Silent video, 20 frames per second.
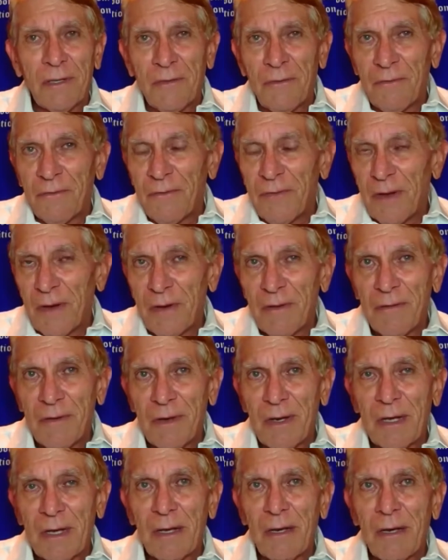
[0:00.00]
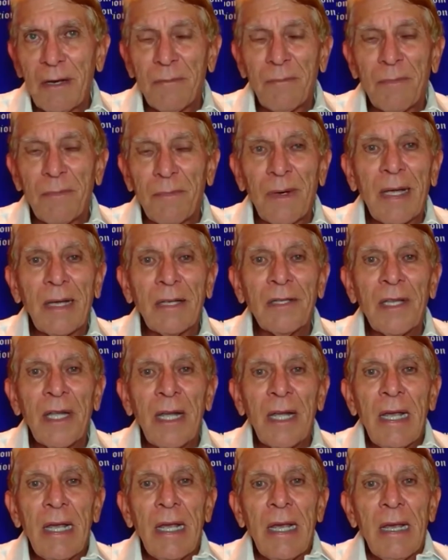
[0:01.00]
It's very, very complex.
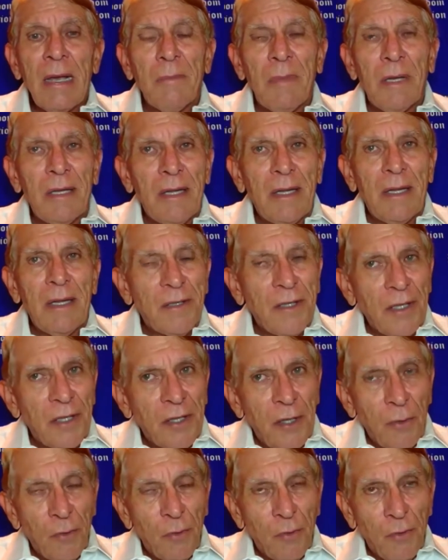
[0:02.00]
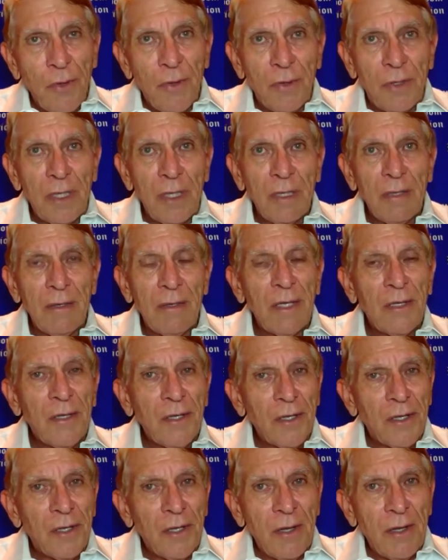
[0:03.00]
But this is the root.
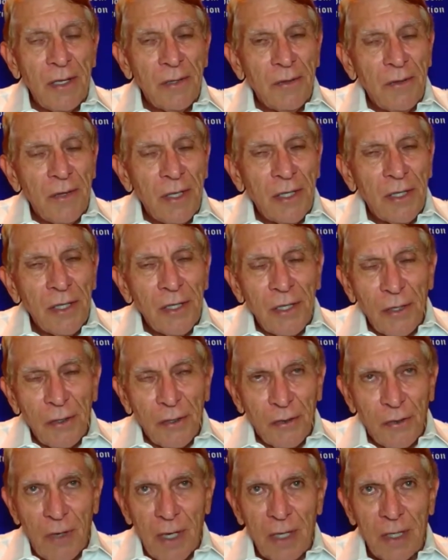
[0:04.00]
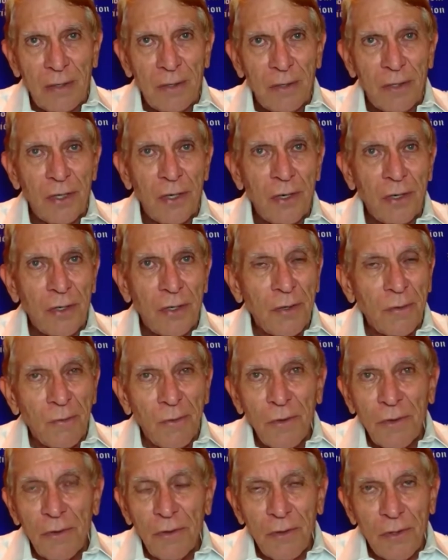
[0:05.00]
This is the trunk of the church, the
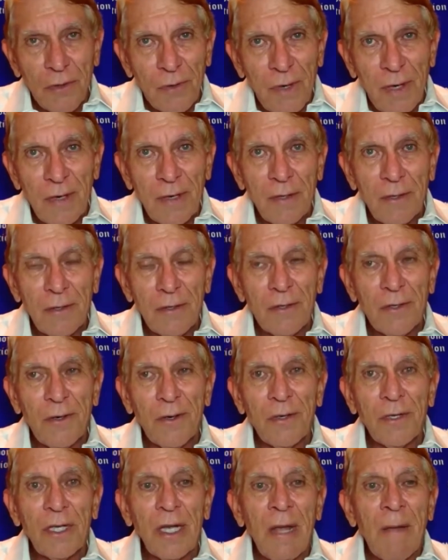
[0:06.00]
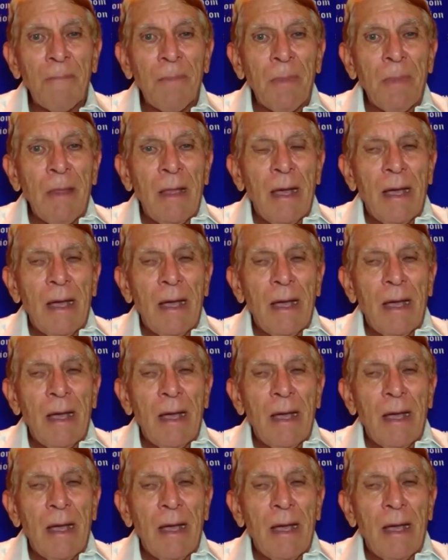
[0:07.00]
root and trunk of the church.